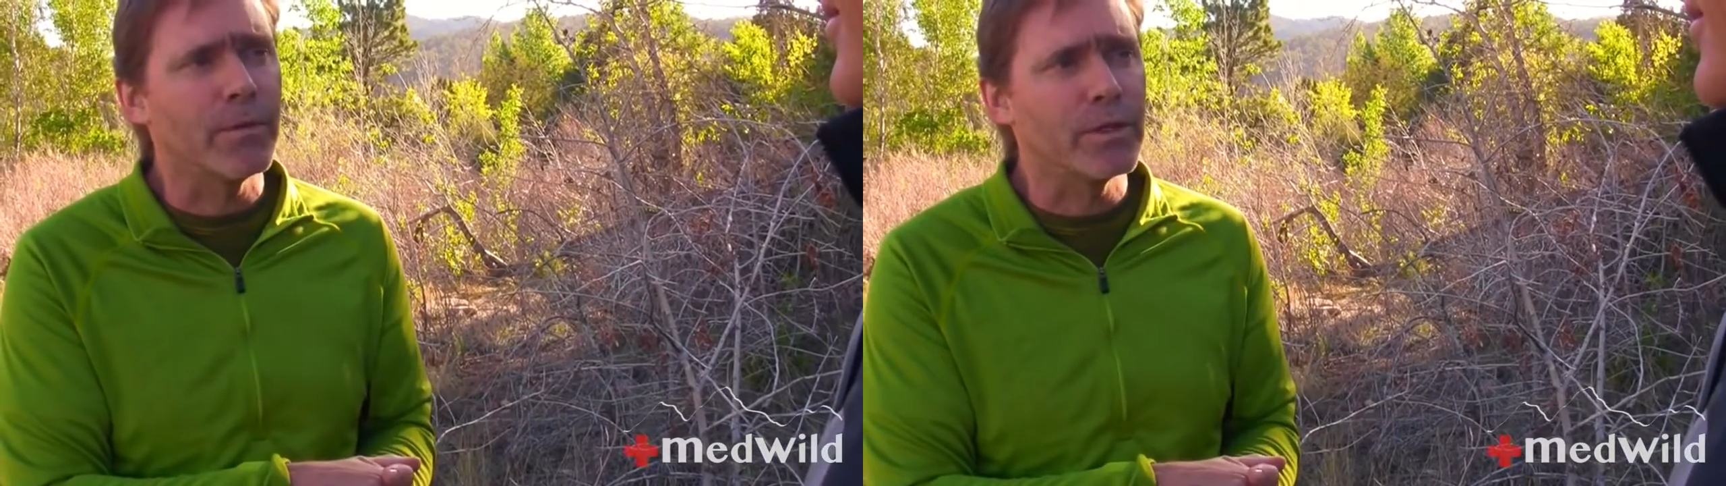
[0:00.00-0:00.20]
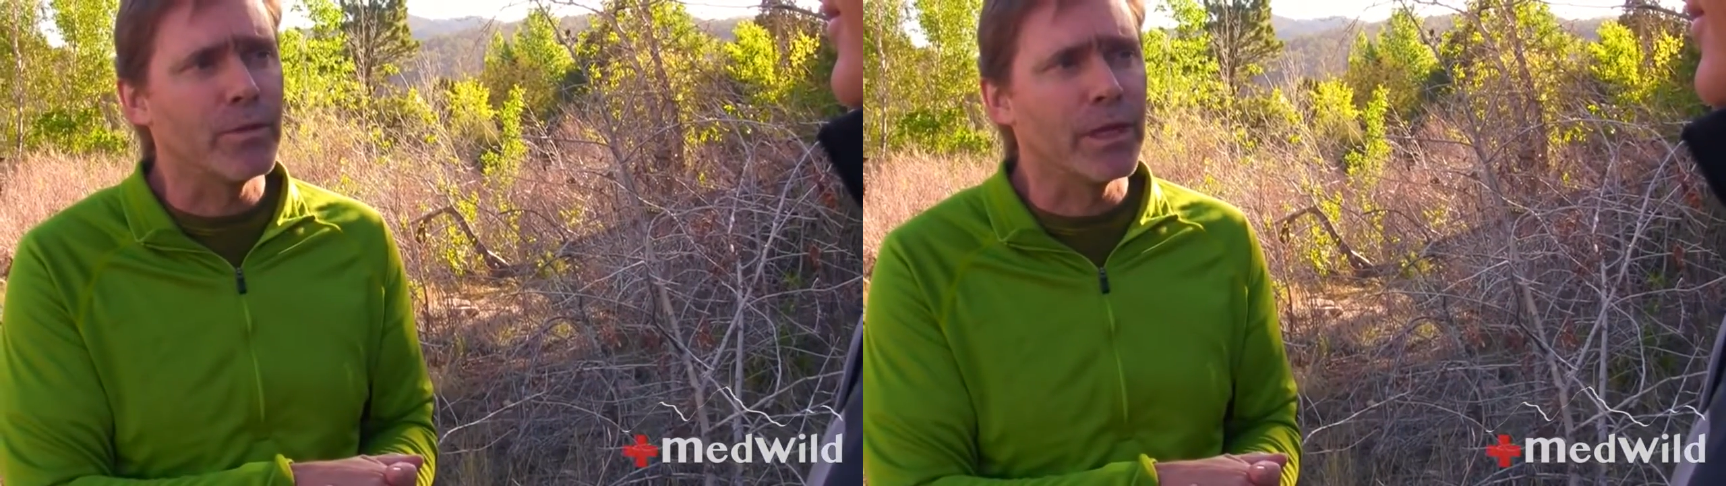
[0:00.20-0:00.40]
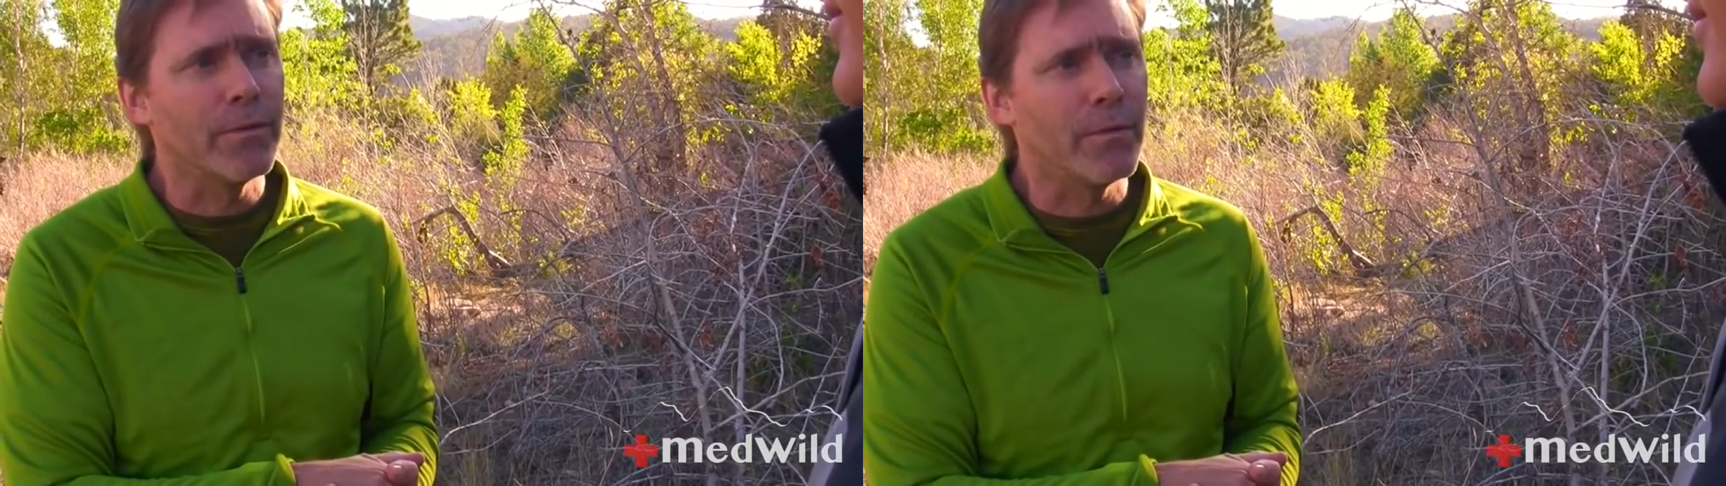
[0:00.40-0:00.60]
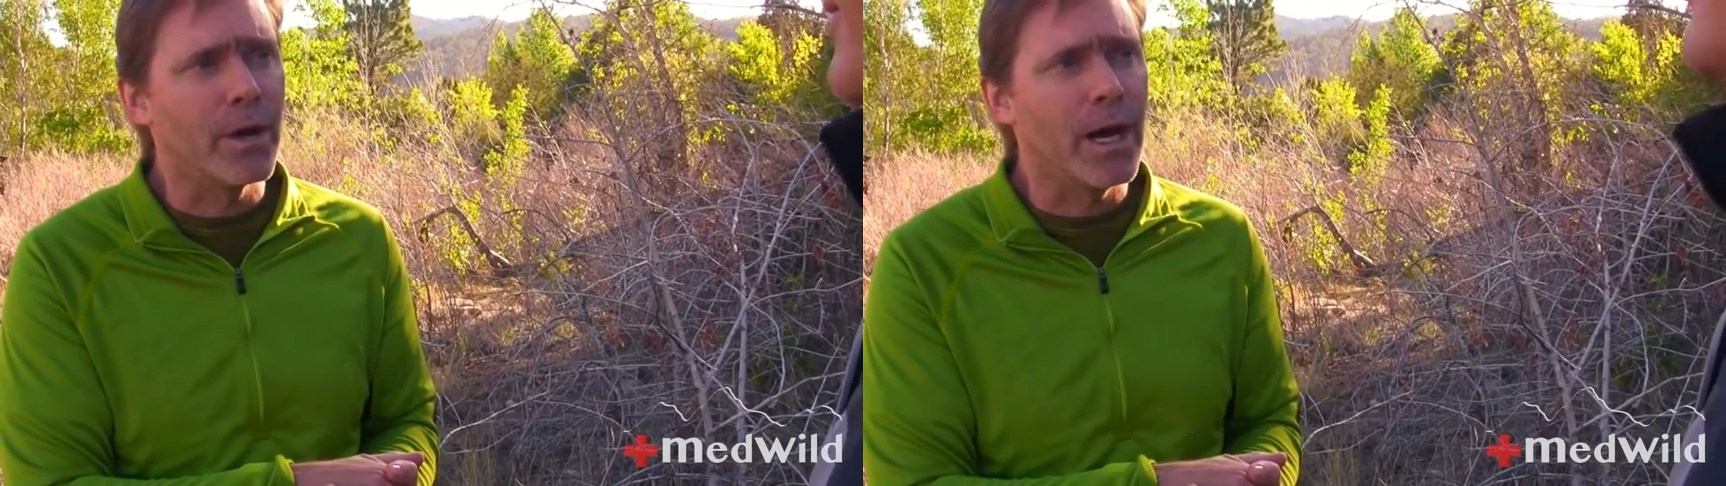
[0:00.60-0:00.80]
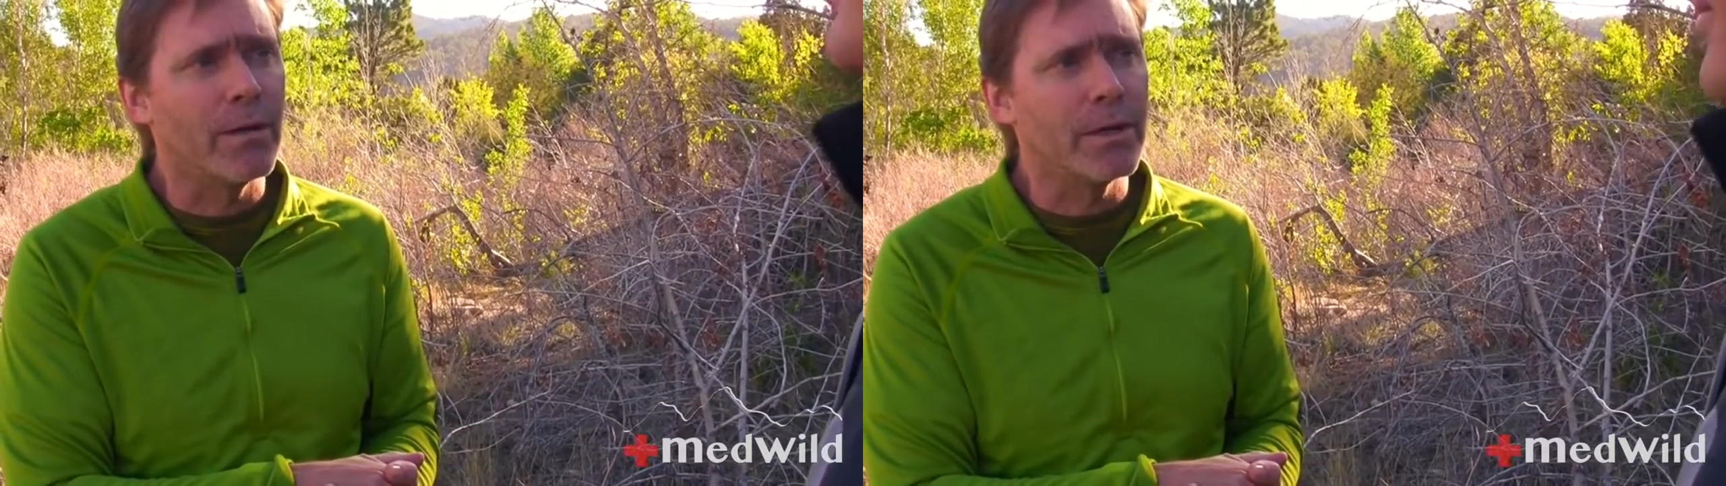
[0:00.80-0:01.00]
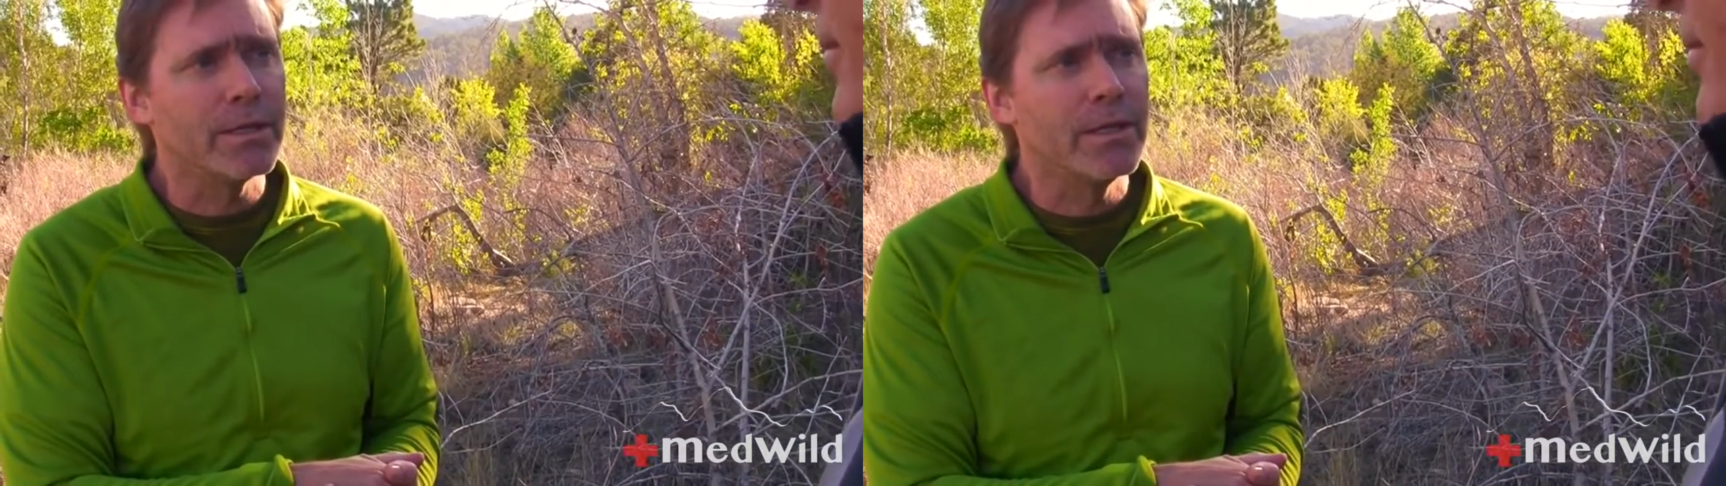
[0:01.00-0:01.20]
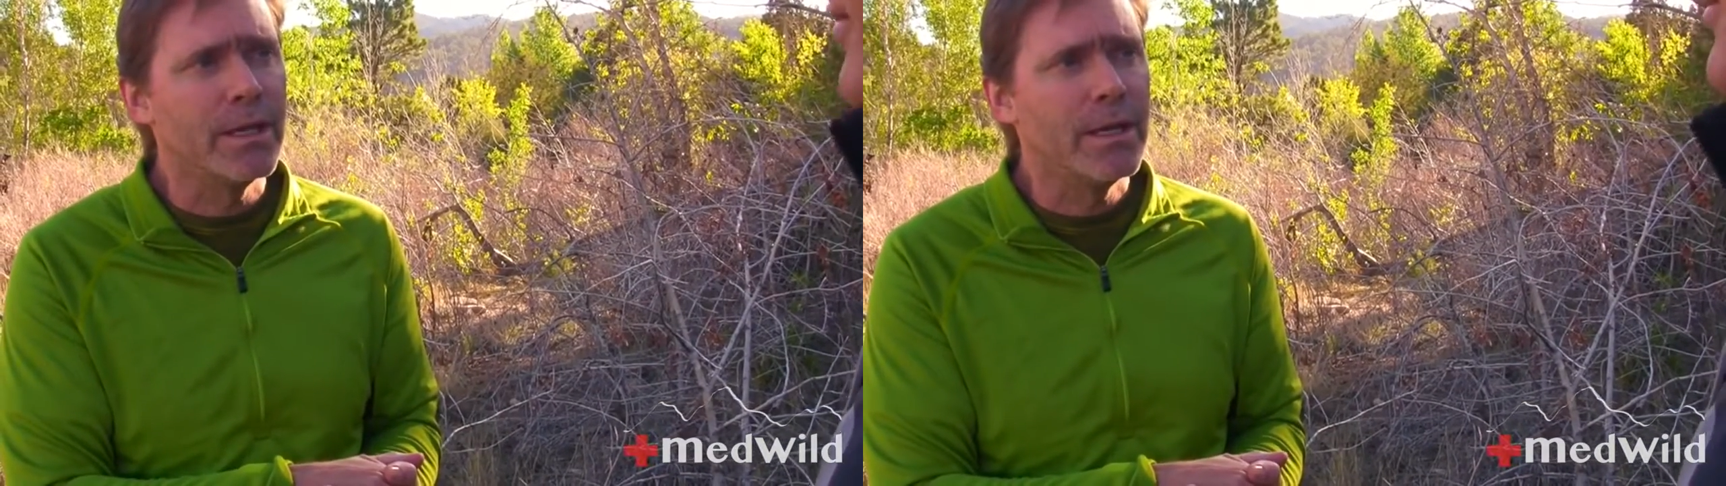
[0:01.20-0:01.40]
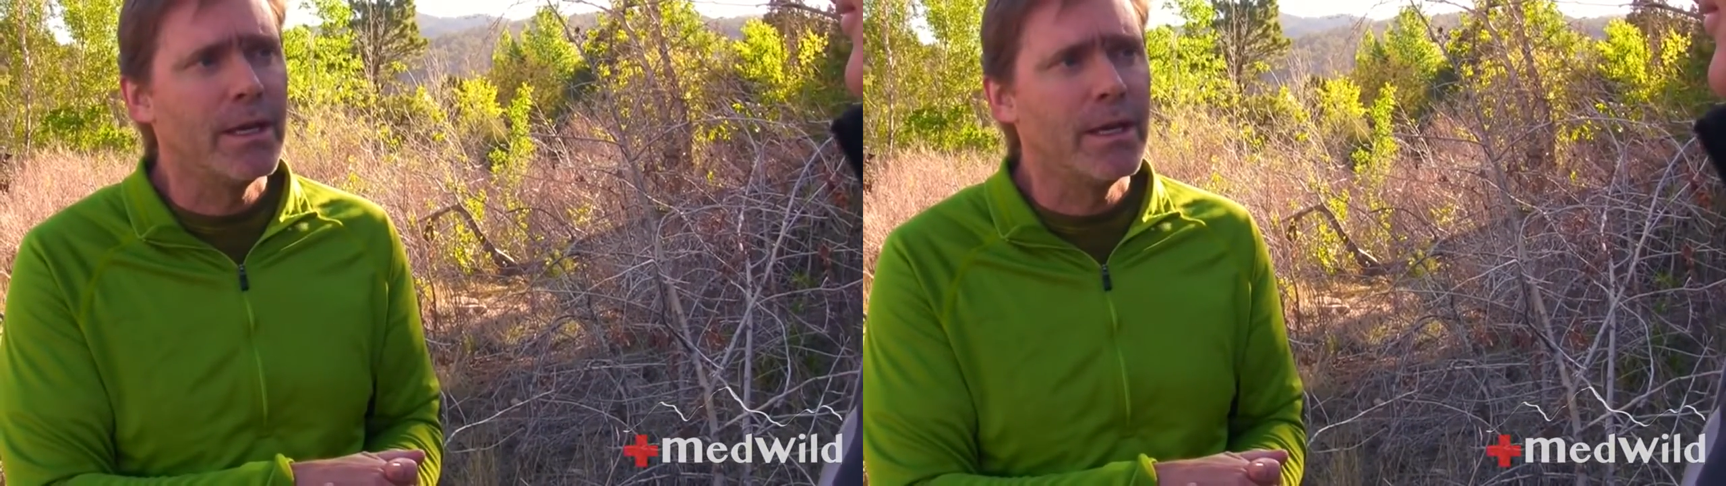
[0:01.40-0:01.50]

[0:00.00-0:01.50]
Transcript: for 24 hours.